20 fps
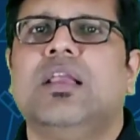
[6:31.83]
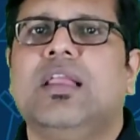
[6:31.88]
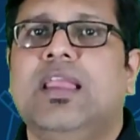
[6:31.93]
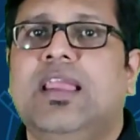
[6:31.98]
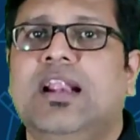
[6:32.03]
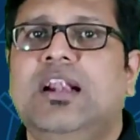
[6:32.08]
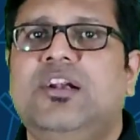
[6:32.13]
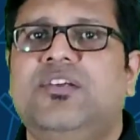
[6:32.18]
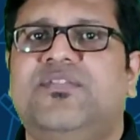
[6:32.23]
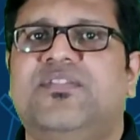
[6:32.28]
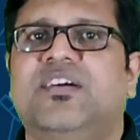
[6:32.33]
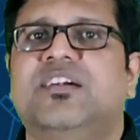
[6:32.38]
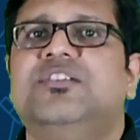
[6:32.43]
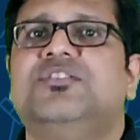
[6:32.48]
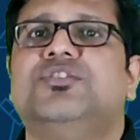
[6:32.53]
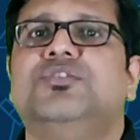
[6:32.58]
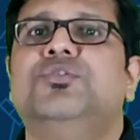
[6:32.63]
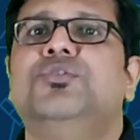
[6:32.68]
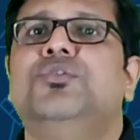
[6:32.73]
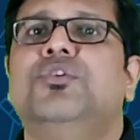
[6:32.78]
gilt
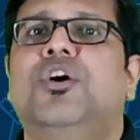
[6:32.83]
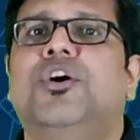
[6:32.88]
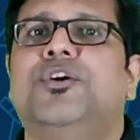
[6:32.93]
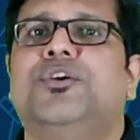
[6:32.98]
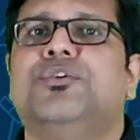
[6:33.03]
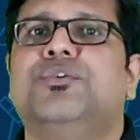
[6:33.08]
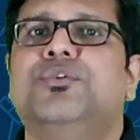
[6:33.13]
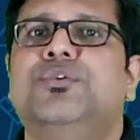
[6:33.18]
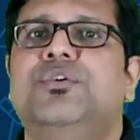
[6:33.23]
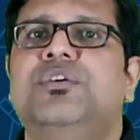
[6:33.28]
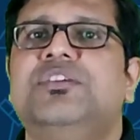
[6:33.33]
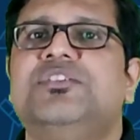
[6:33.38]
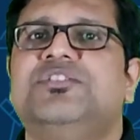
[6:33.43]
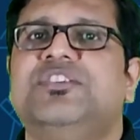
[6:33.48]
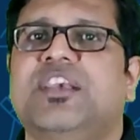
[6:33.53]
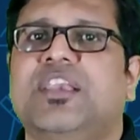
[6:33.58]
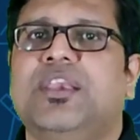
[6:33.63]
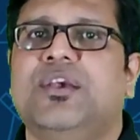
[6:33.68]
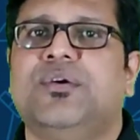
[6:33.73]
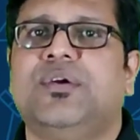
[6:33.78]
funds do not hold
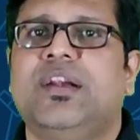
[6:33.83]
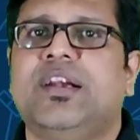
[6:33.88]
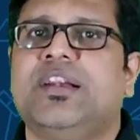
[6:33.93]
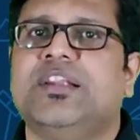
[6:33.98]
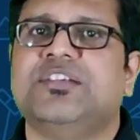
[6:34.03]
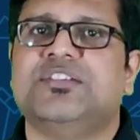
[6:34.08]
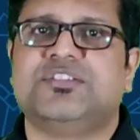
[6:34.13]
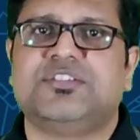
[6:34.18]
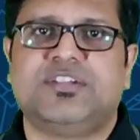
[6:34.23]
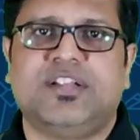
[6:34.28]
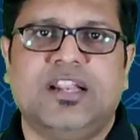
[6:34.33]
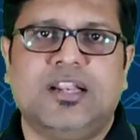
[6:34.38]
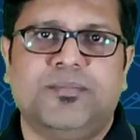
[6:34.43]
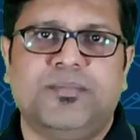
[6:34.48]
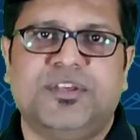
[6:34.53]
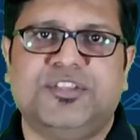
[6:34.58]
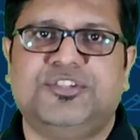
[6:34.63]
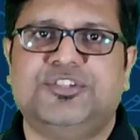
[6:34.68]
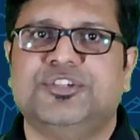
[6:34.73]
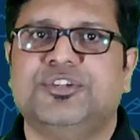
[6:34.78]
securities till
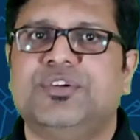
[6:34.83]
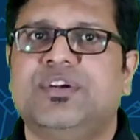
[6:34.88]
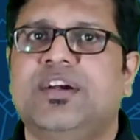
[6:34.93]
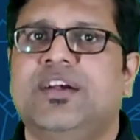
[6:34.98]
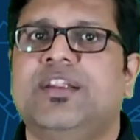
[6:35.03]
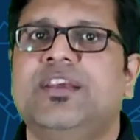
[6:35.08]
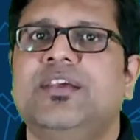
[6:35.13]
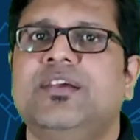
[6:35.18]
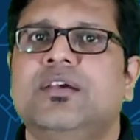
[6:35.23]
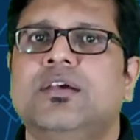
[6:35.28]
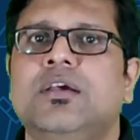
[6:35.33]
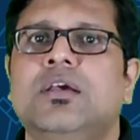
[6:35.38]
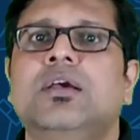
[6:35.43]
maturity.